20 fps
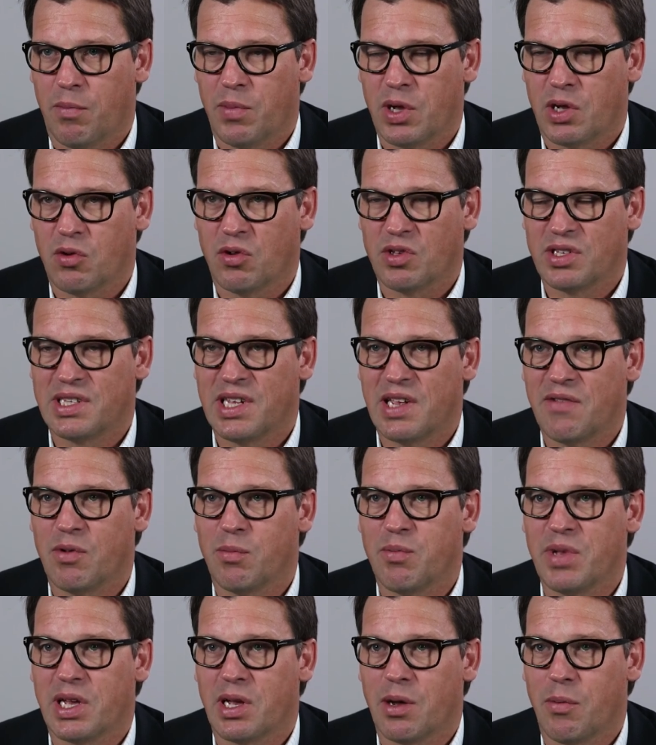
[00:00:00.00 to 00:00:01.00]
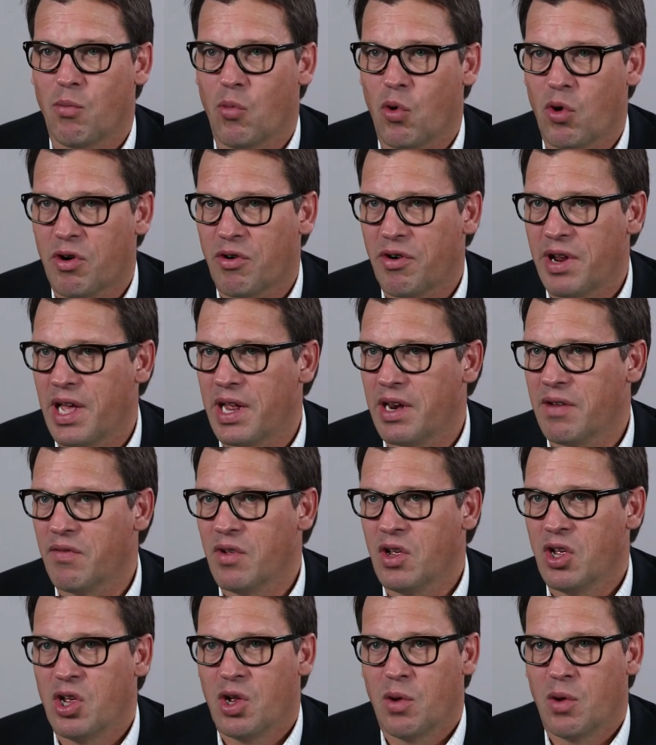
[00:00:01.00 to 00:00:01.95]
because they will become more creative,